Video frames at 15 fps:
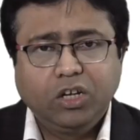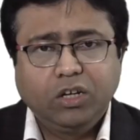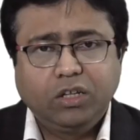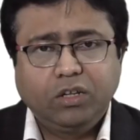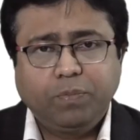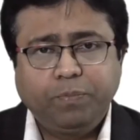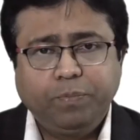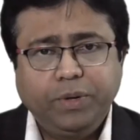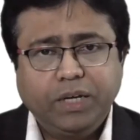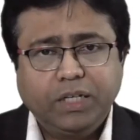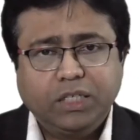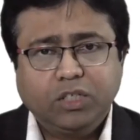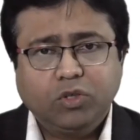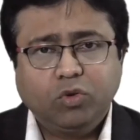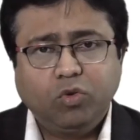Now
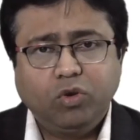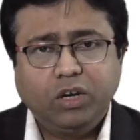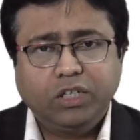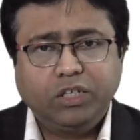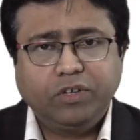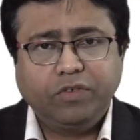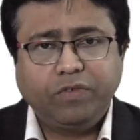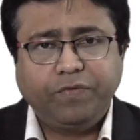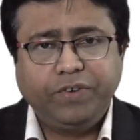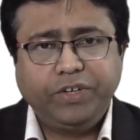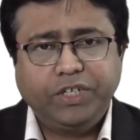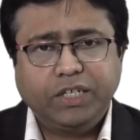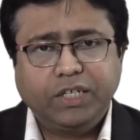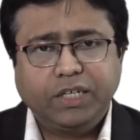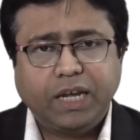Pearson's correlation
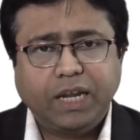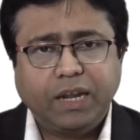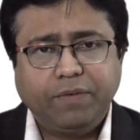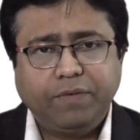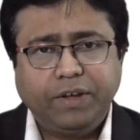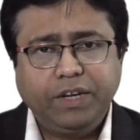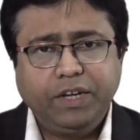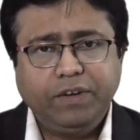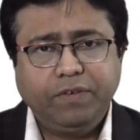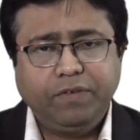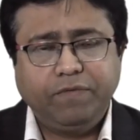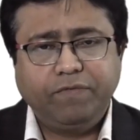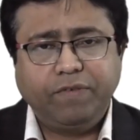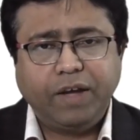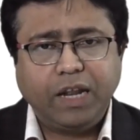coefficient can have any
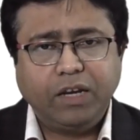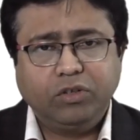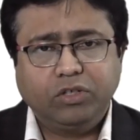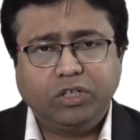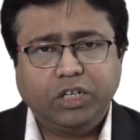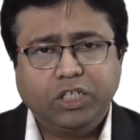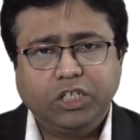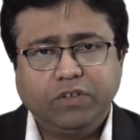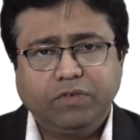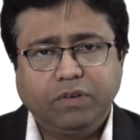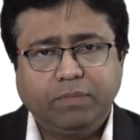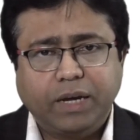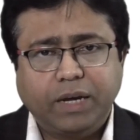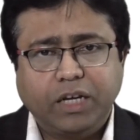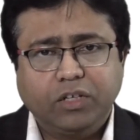values ranging
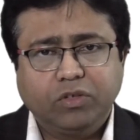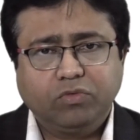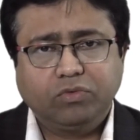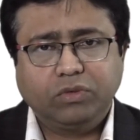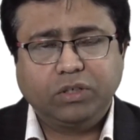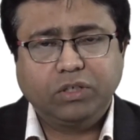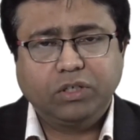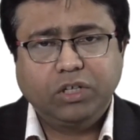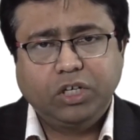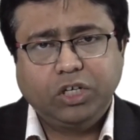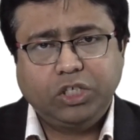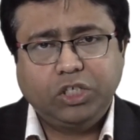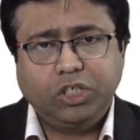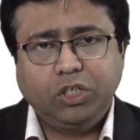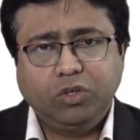from -1,
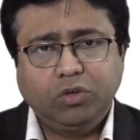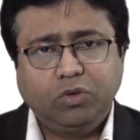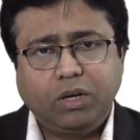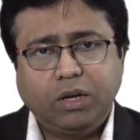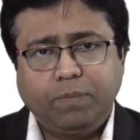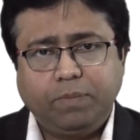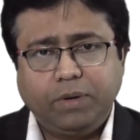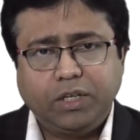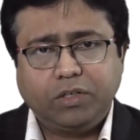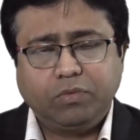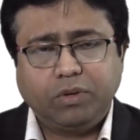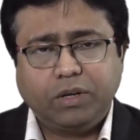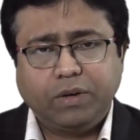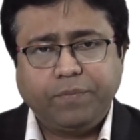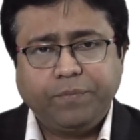0 and
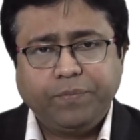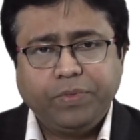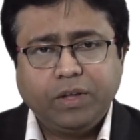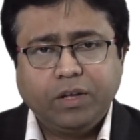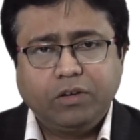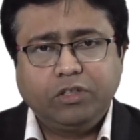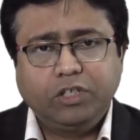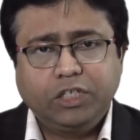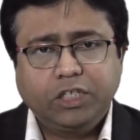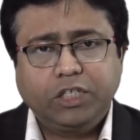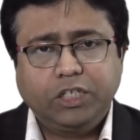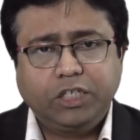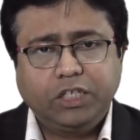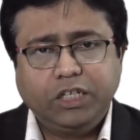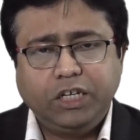+1. Now these are
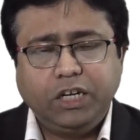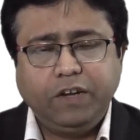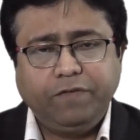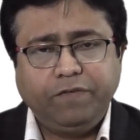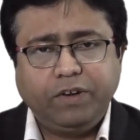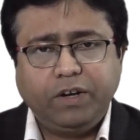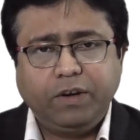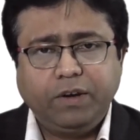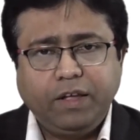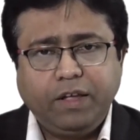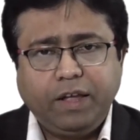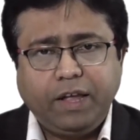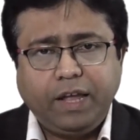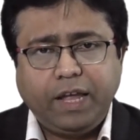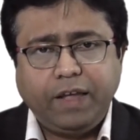the 3 different
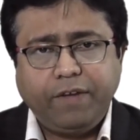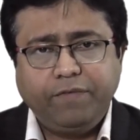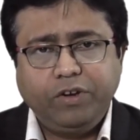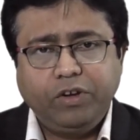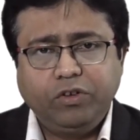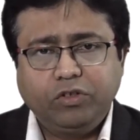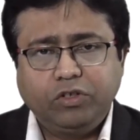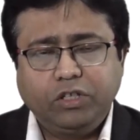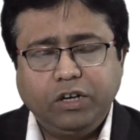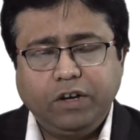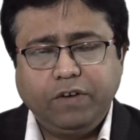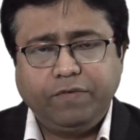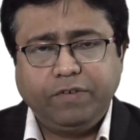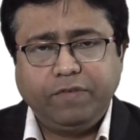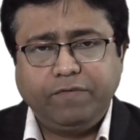avenues, 3
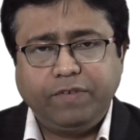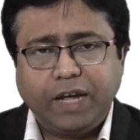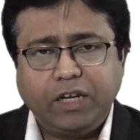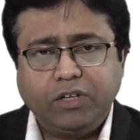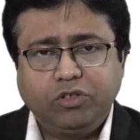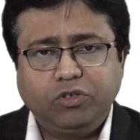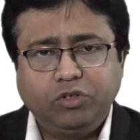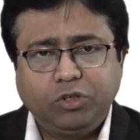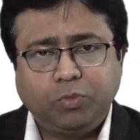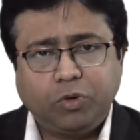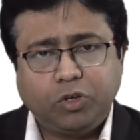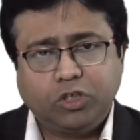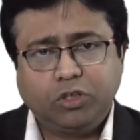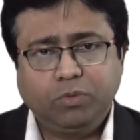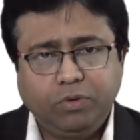different values which
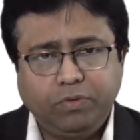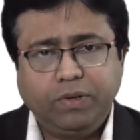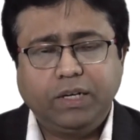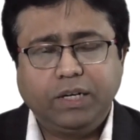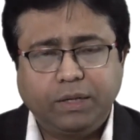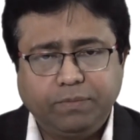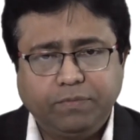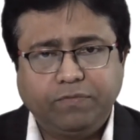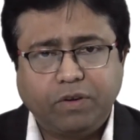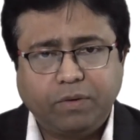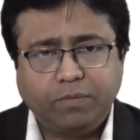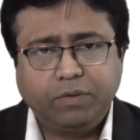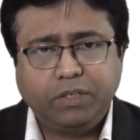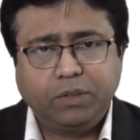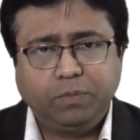possibly will come
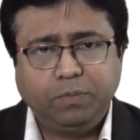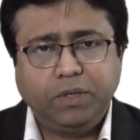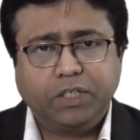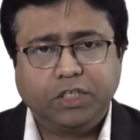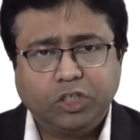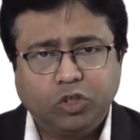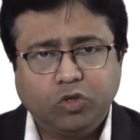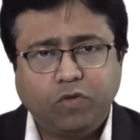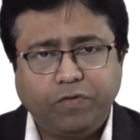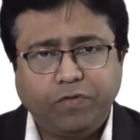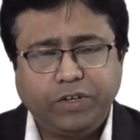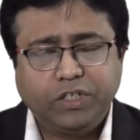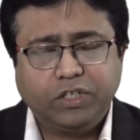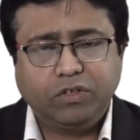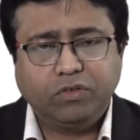from this Pearson's
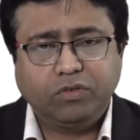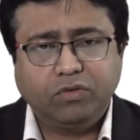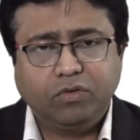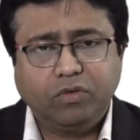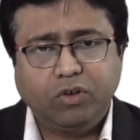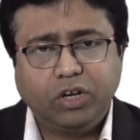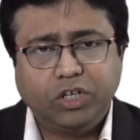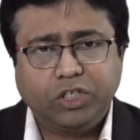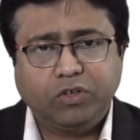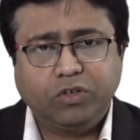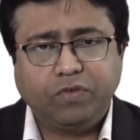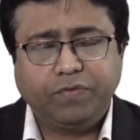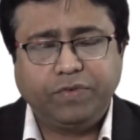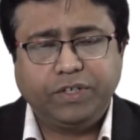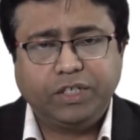correlation
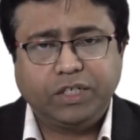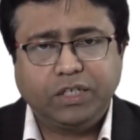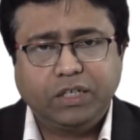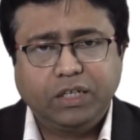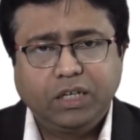coefficient.